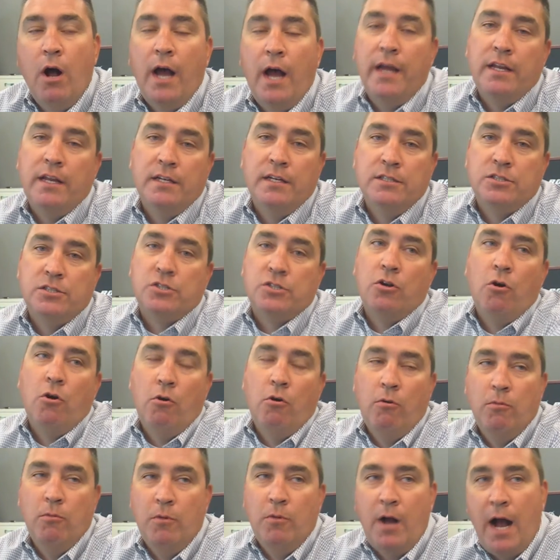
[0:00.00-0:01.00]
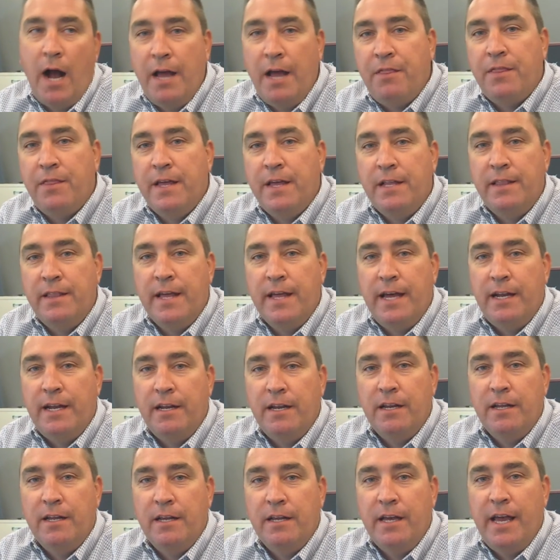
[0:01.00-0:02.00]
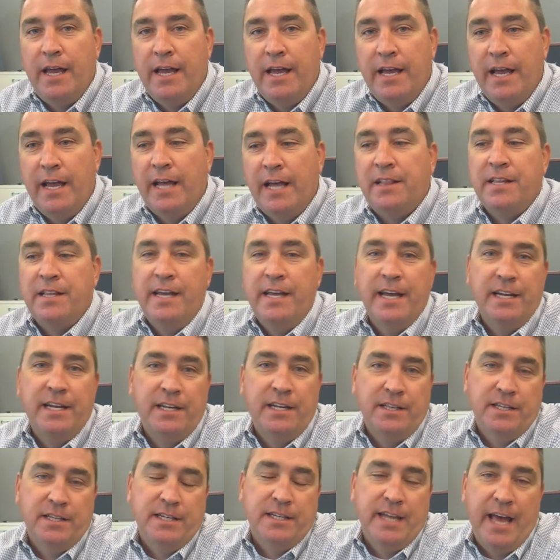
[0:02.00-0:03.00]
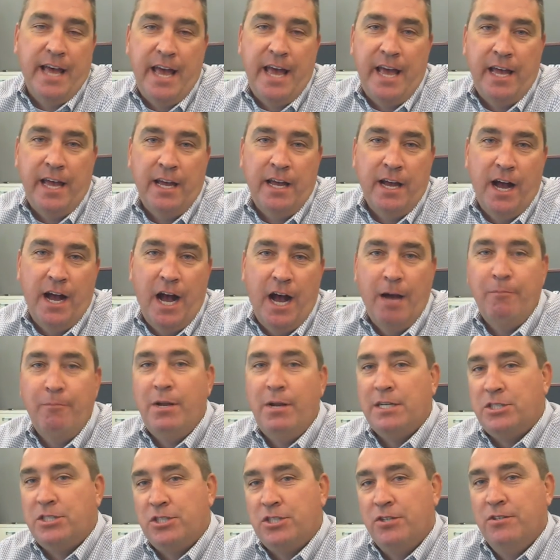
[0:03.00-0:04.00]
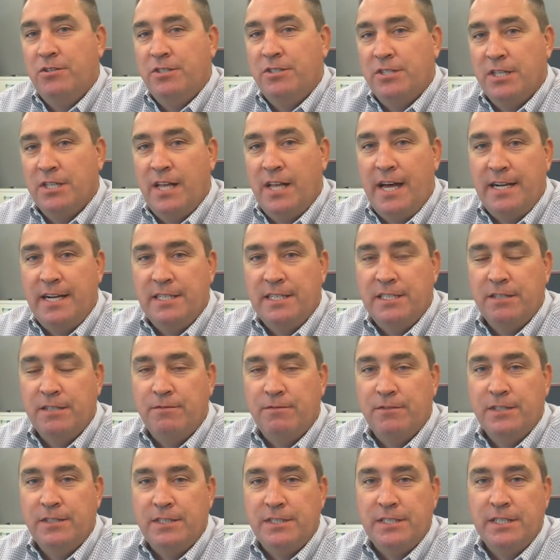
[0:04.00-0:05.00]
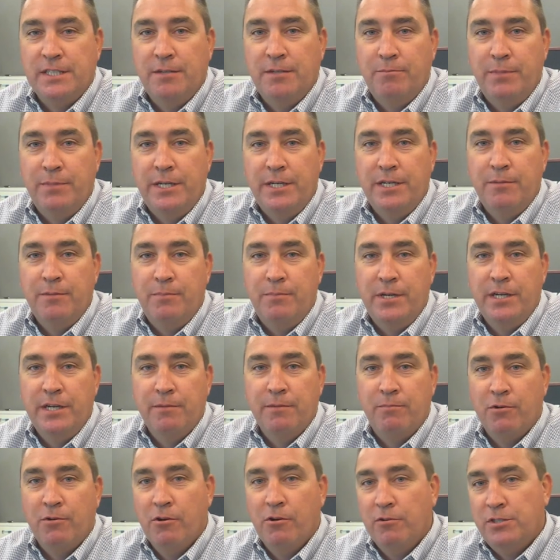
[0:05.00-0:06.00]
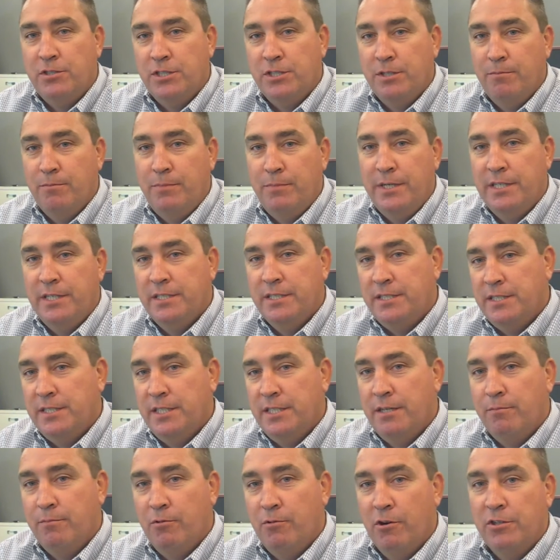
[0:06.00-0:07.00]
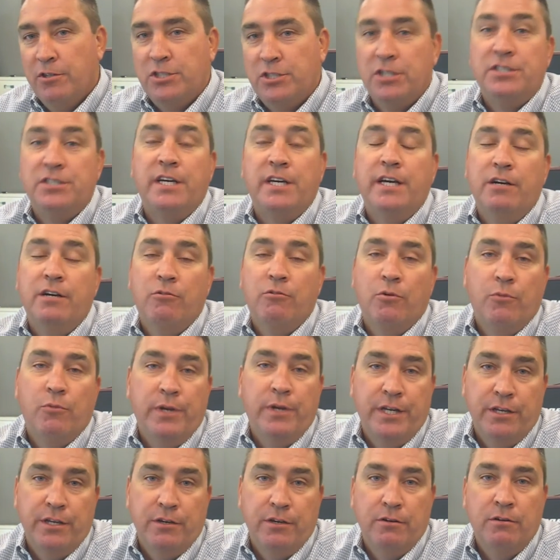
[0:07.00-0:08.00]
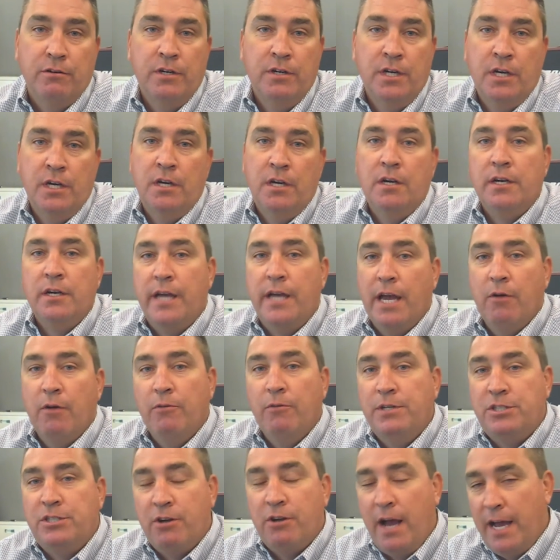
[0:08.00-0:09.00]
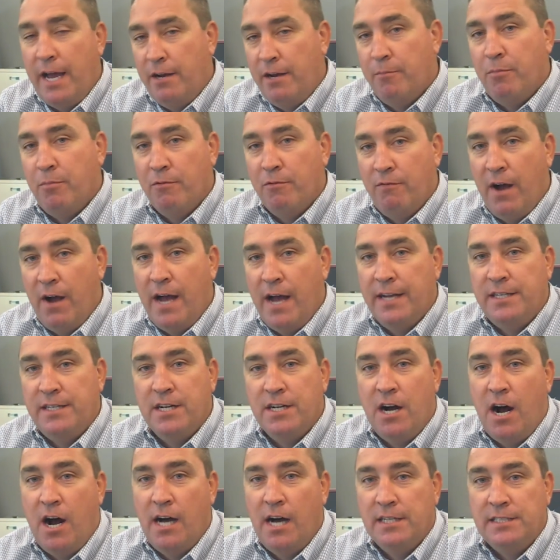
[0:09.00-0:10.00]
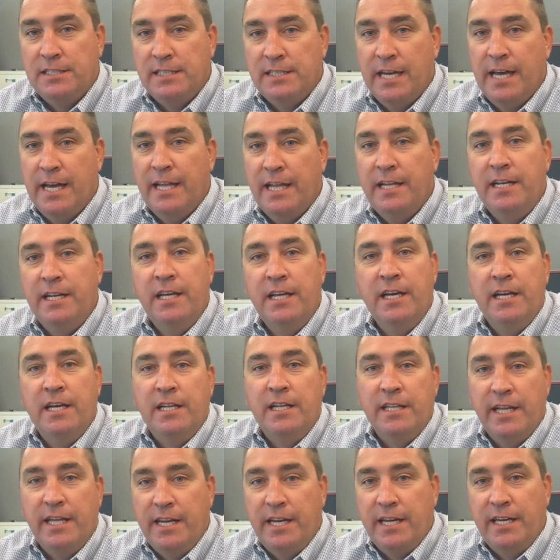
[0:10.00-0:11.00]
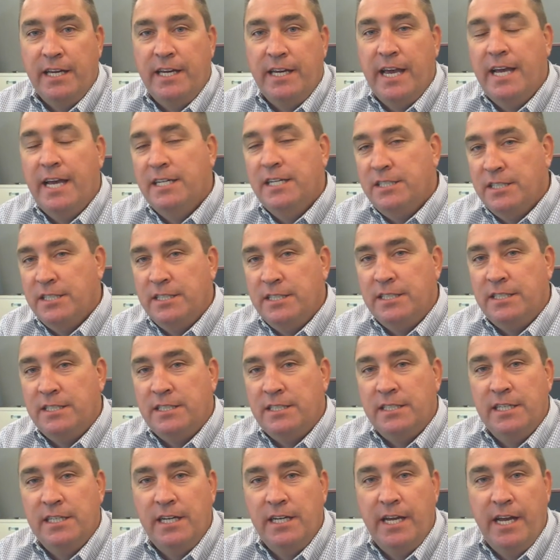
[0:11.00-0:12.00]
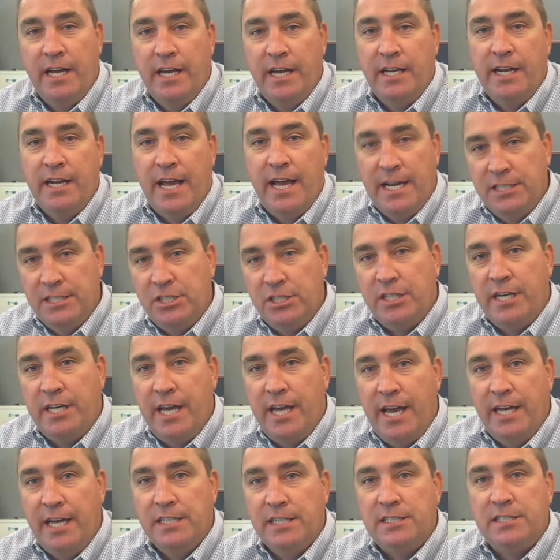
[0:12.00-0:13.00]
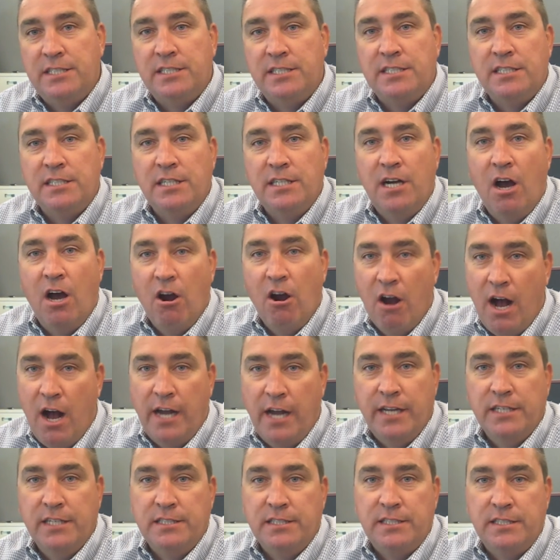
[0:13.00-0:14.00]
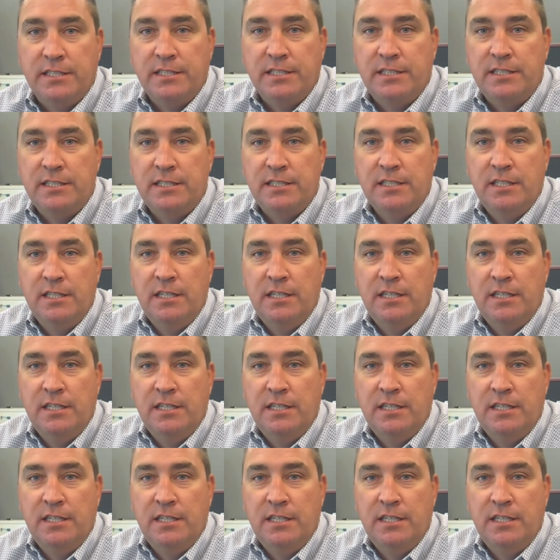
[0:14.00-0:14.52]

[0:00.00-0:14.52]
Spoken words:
I think that at the end of the day, I'm not sure there's a lot of difference in a B2B approach and a B2C approach. I'll tell you what we do. Okay, we try to provide content that engages and educates our audiences.